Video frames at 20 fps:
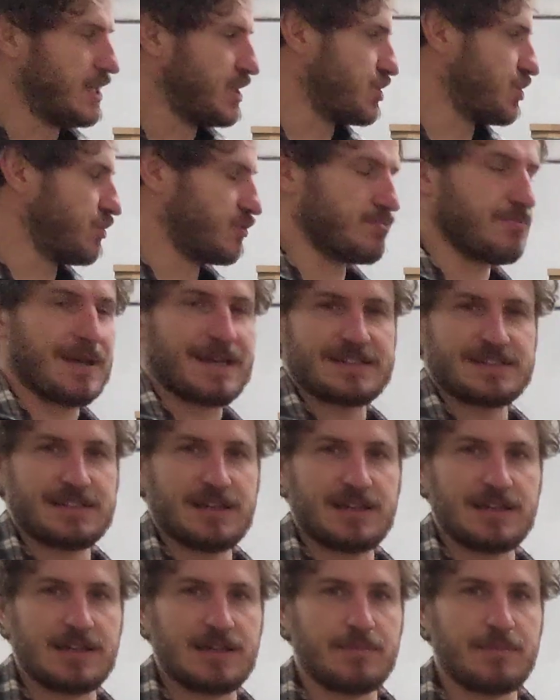just makes
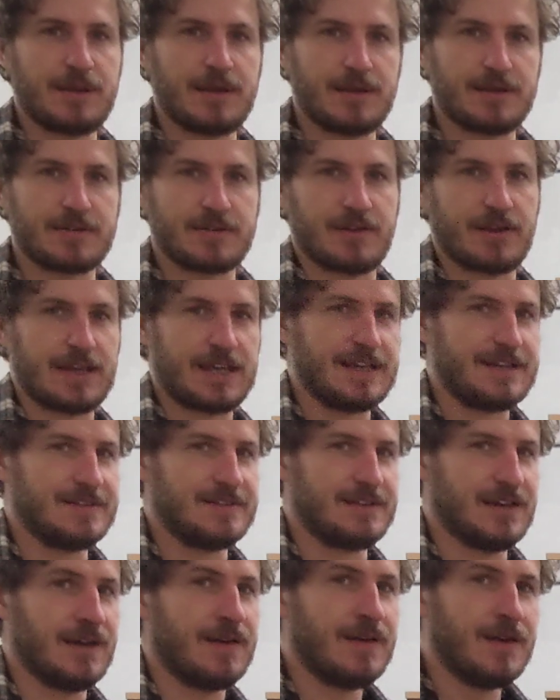it a little bit
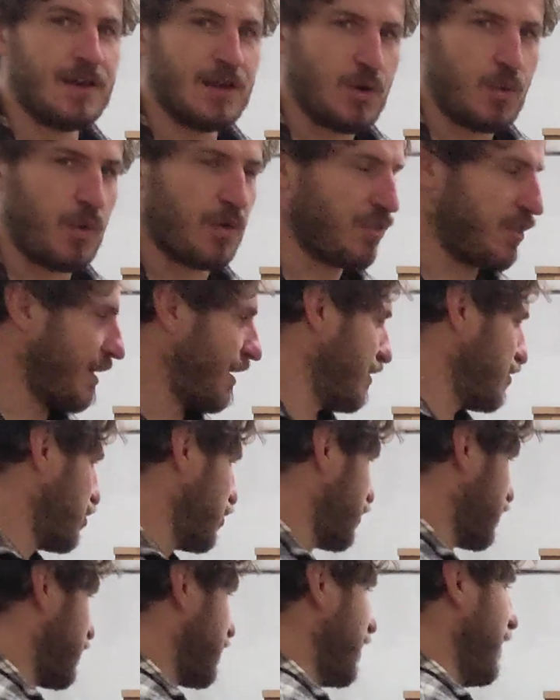easier. One thing I did